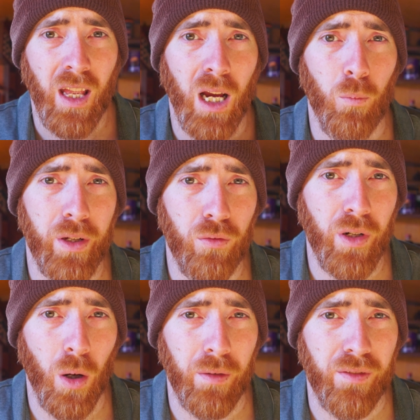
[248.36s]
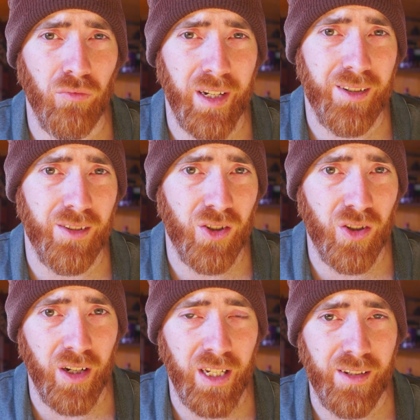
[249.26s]
And we all know of the recent
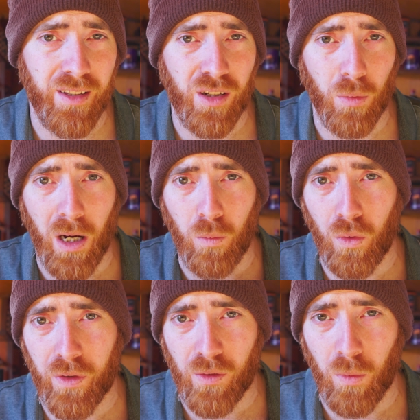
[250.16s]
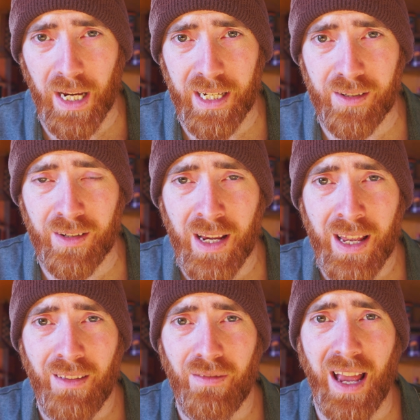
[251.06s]
studies into our waterways
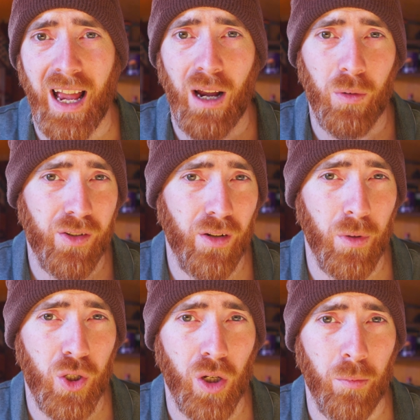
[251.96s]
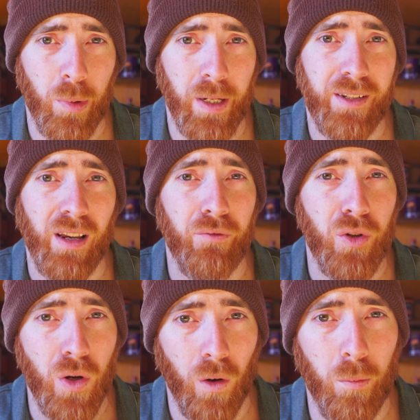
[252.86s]
that our sewage companies have
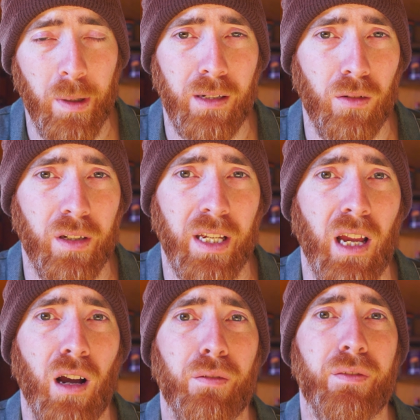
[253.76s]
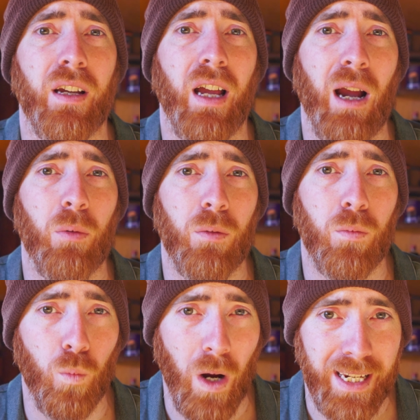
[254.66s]
not been looking after our
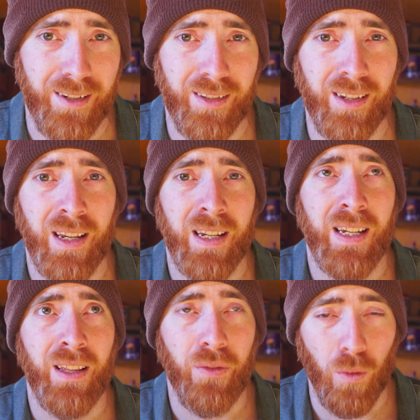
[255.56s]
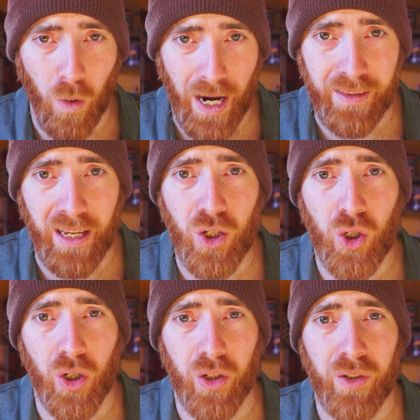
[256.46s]
waste the way they
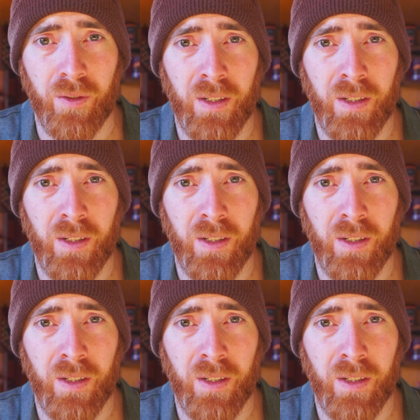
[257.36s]
should.